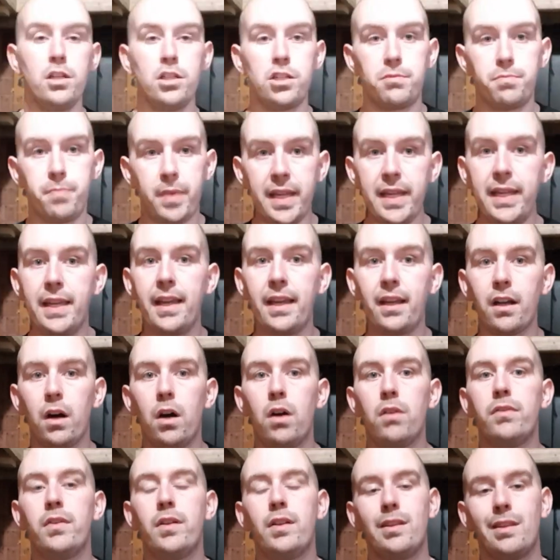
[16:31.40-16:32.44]
Speaking
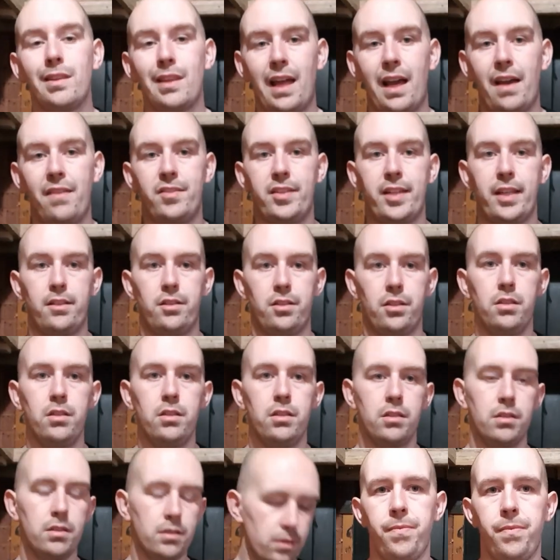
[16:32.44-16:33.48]
of live
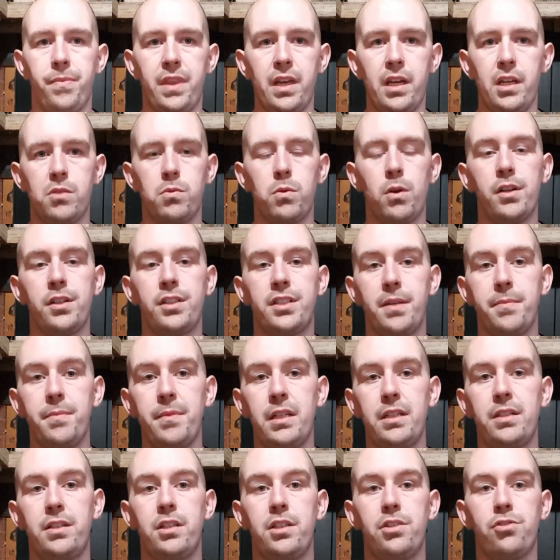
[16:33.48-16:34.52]
centers, these work
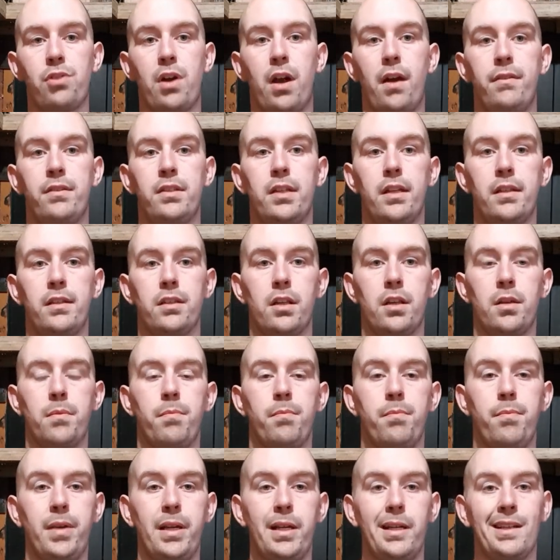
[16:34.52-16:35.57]
similar to your drive center,
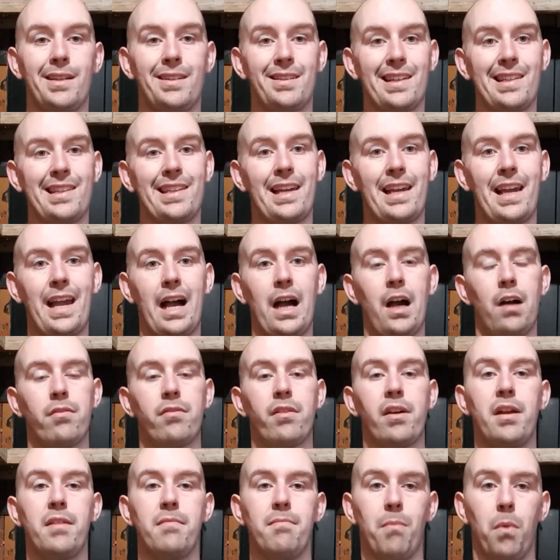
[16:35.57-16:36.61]
being that they have
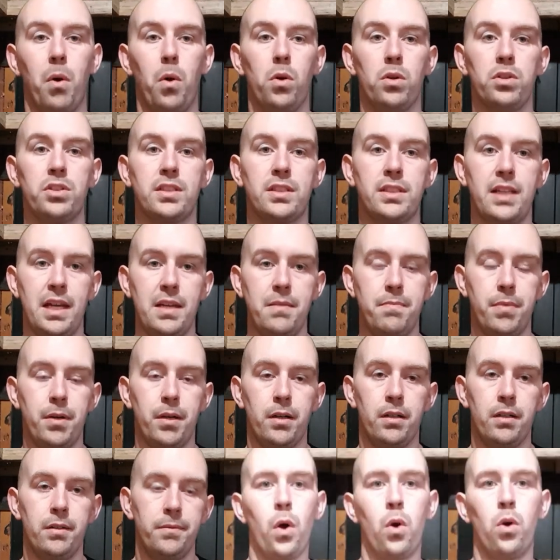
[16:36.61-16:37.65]
a Morse
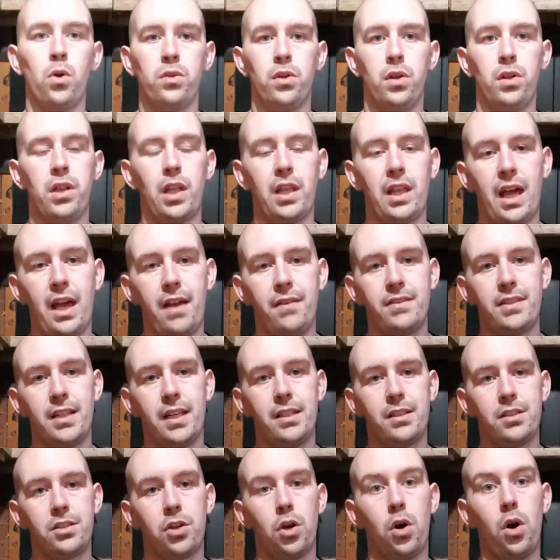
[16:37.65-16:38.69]
taper, although the live
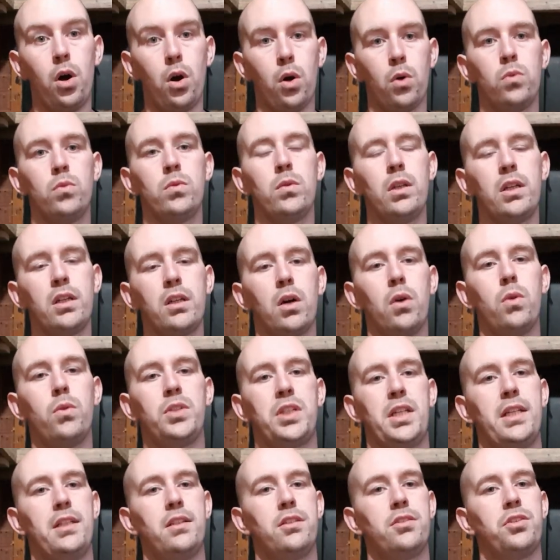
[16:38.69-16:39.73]
center only
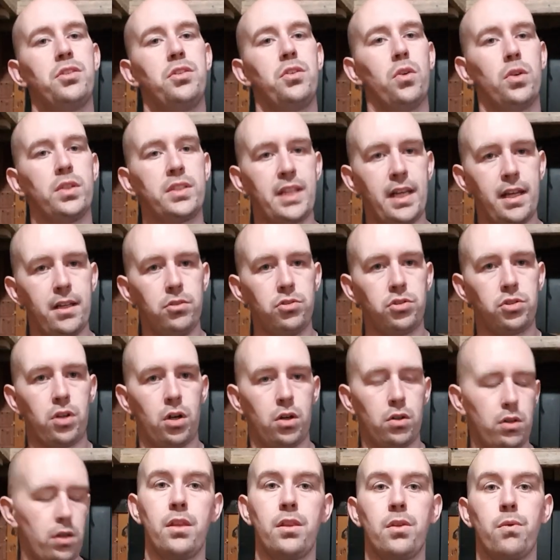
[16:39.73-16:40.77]
goes into your
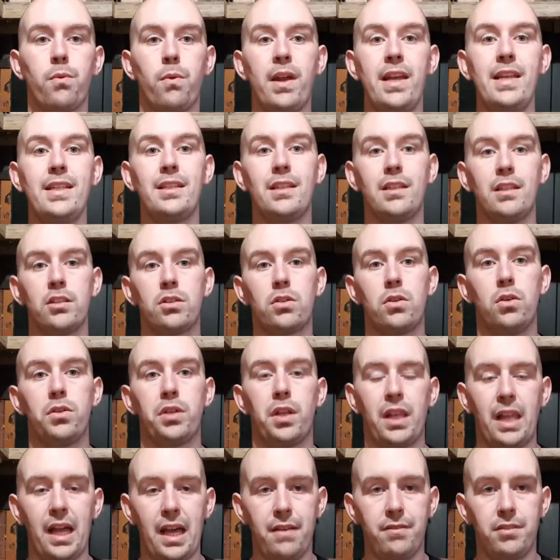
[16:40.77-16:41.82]
tailstock. The reason it's called a
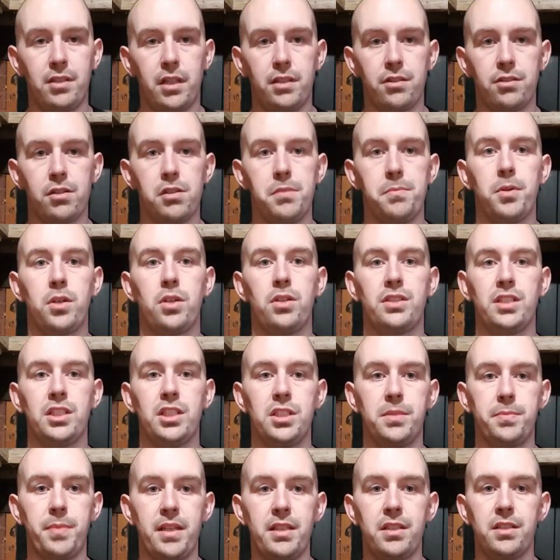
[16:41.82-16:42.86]
live center is because
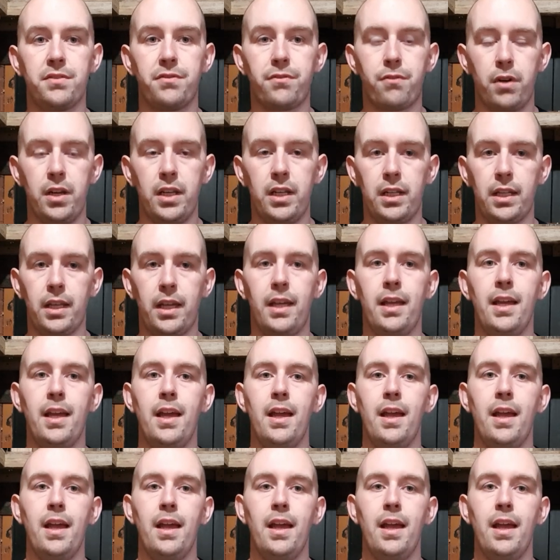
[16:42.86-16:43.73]
it spins freely